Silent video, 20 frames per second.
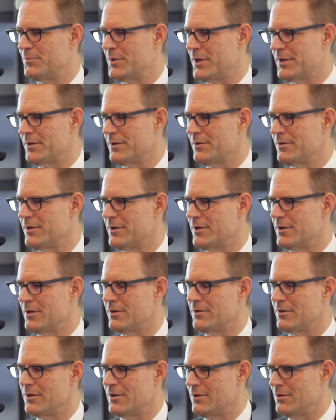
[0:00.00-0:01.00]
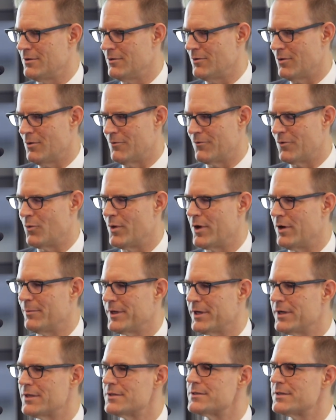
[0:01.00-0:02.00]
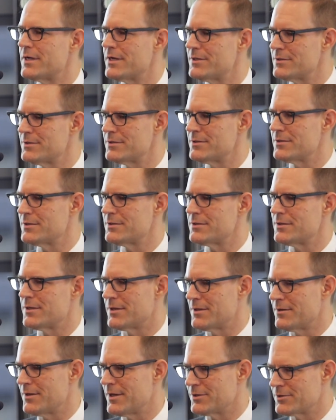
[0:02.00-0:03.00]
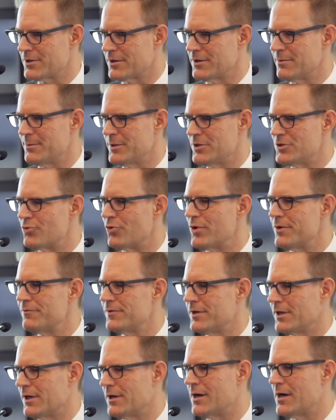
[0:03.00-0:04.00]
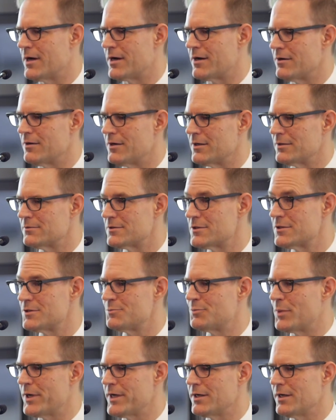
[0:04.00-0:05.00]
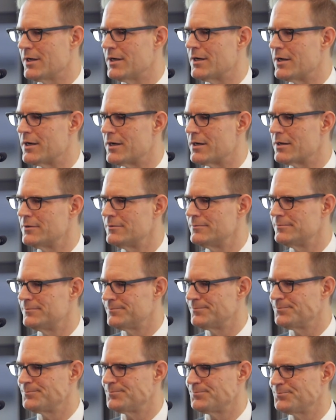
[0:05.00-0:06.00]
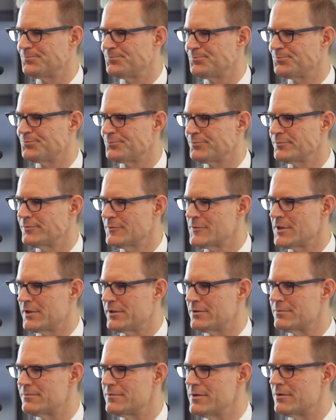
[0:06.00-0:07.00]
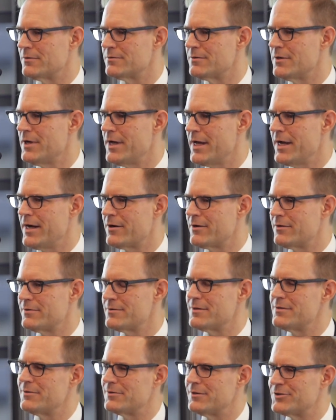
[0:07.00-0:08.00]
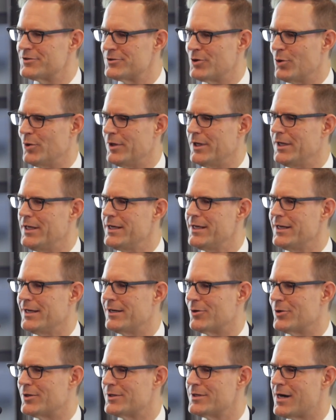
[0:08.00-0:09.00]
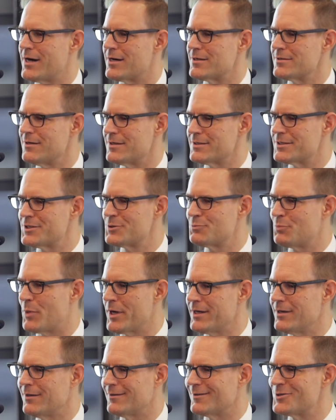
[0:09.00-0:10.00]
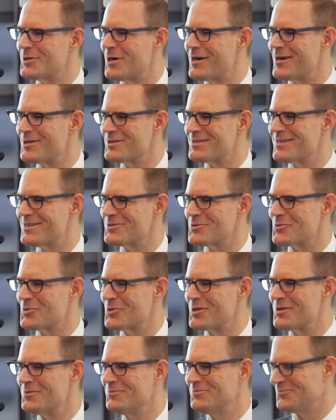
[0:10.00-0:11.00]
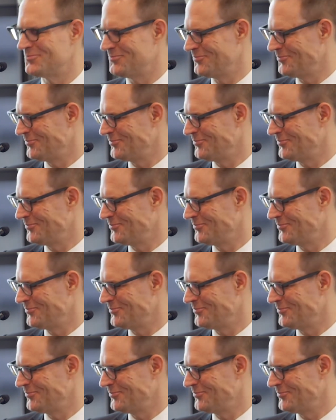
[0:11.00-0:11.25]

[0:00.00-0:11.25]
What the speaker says: but the overwhelming consensus is that things are going to be drifting higher, not spiking higher. Well, you know, air slowly leaking out of the tires, not spiking the tires, as it were.